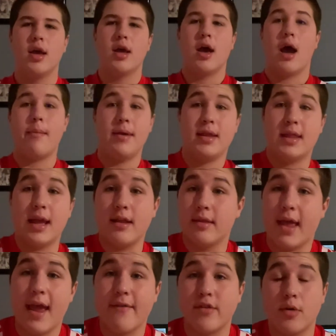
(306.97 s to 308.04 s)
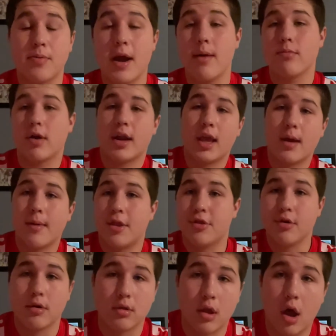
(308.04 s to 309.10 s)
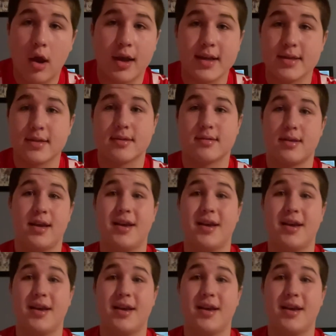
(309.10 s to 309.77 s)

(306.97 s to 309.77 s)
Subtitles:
I mean, they have no problem running him on 3rd and long because